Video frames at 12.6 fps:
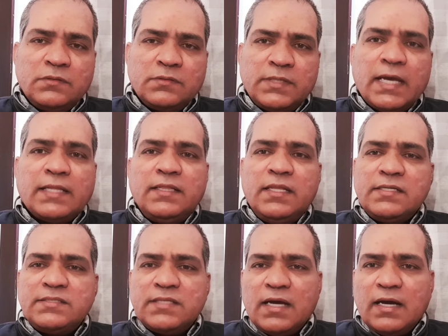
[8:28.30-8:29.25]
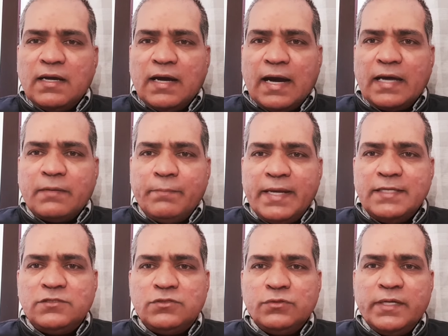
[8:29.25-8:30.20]
Catholics are
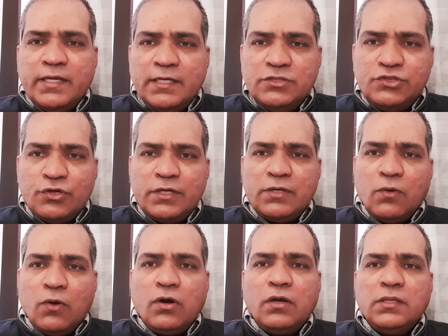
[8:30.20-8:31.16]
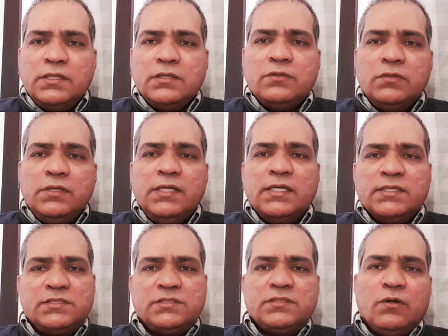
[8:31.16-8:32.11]
meant to enjoy all the
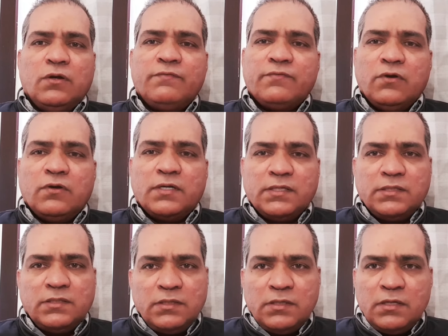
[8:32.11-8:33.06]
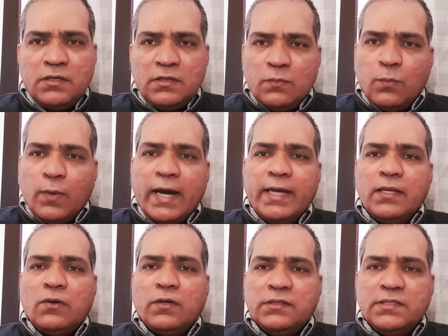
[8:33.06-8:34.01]
goodness of God while
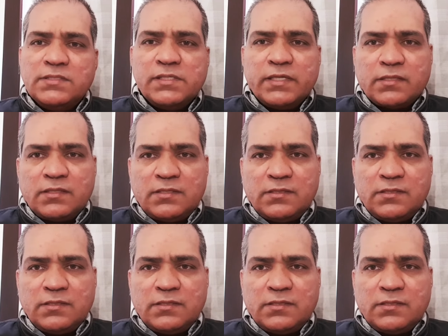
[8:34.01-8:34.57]
on this earth.